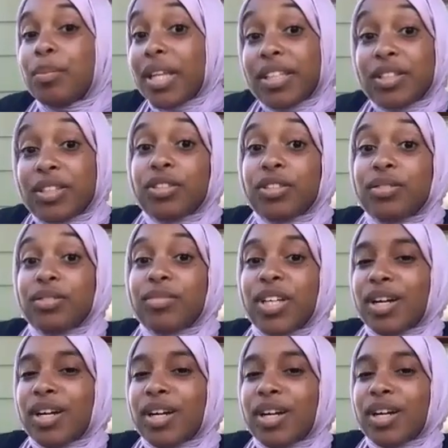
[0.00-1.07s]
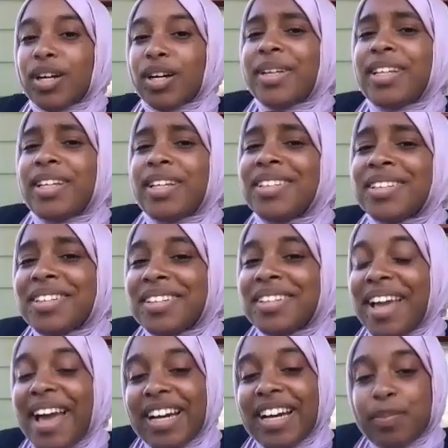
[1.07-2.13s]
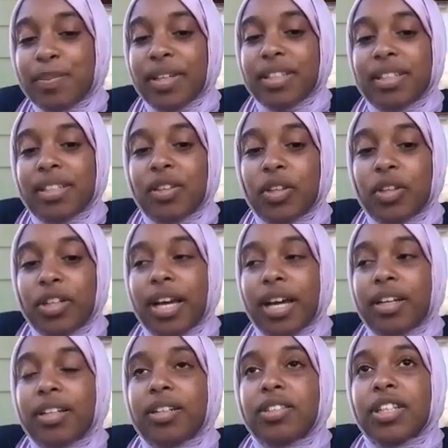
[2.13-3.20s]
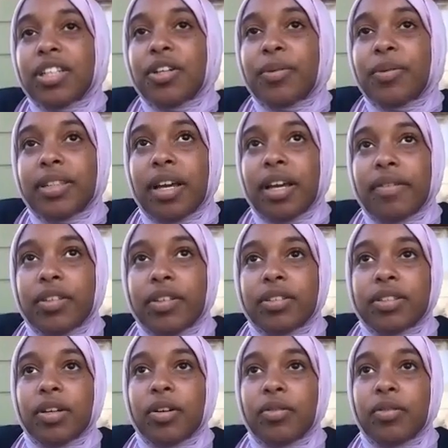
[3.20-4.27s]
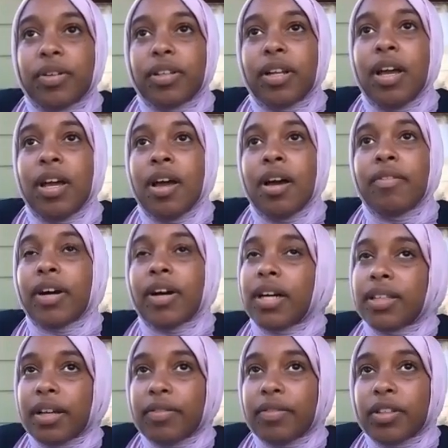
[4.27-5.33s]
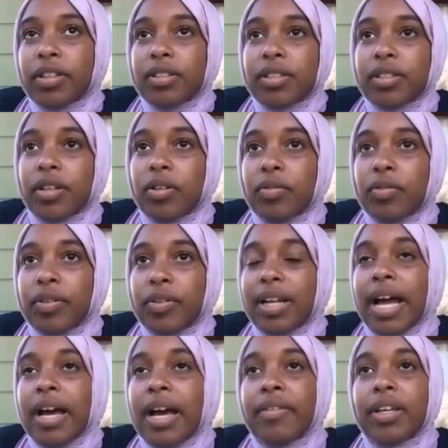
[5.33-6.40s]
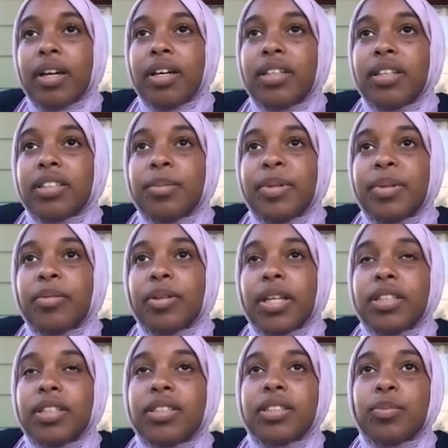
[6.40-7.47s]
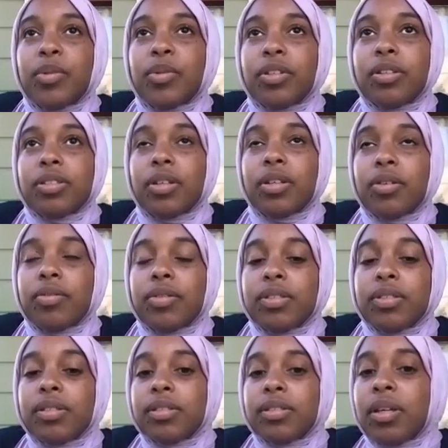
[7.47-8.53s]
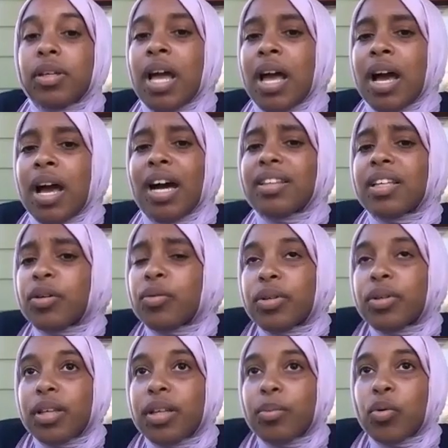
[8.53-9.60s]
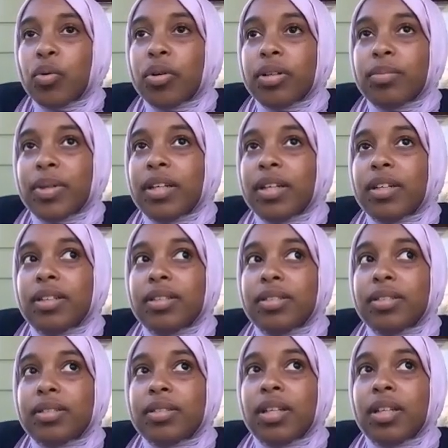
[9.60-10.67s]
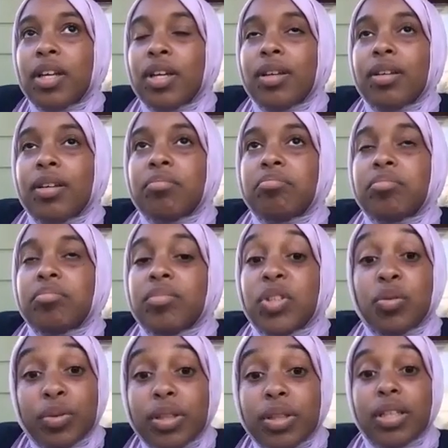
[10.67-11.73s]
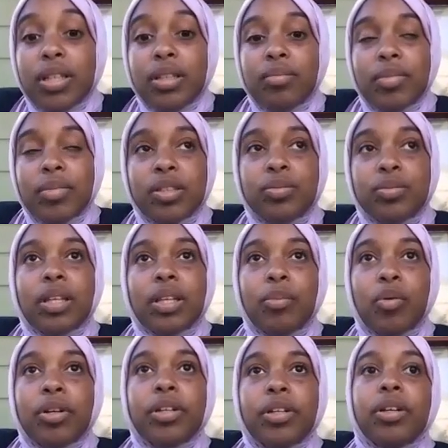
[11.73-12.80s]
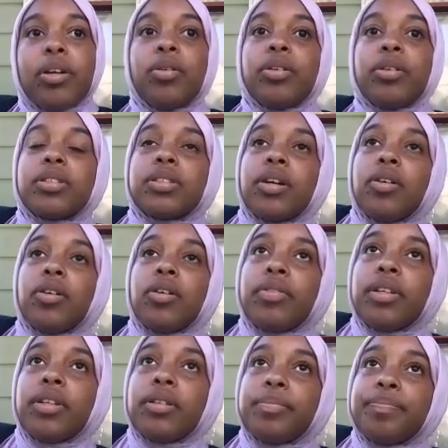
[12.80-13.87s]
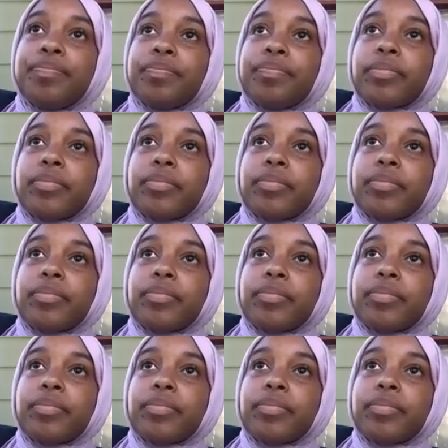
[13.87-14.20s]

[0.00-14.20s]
pleasure comes from many aspects, and learning how to generate that for yourself and find that for yourself and having an intimate relationship with yourself is, I think, really important, because it's really important to know yourself and